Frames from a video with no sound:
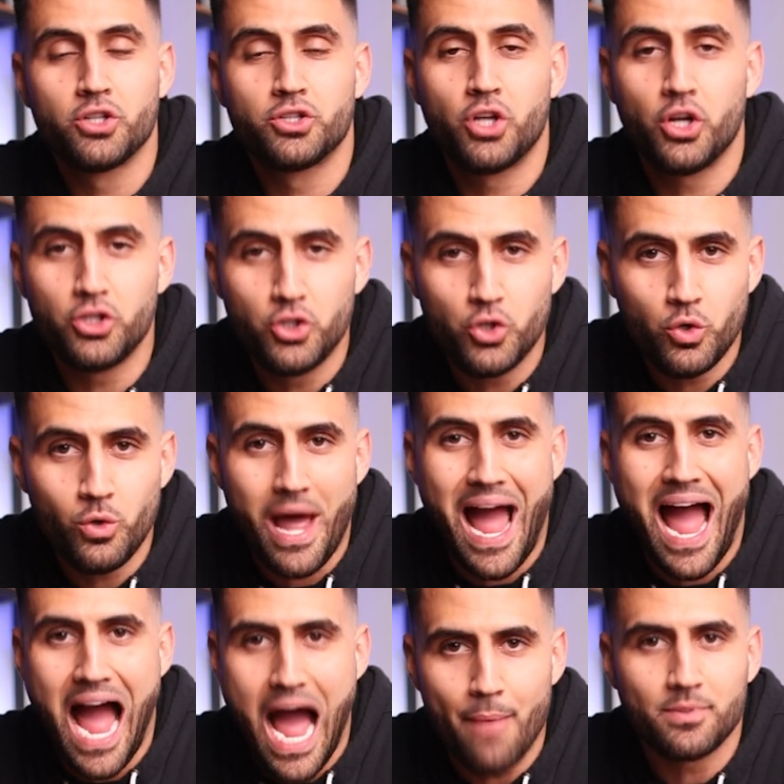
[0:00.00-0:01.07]
to do
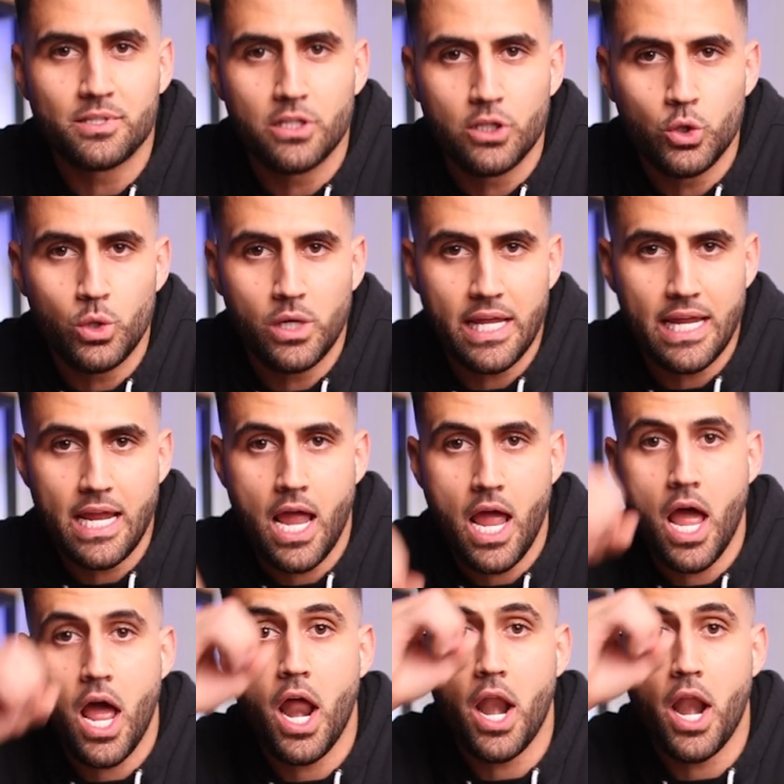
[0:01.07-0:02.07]
absolutely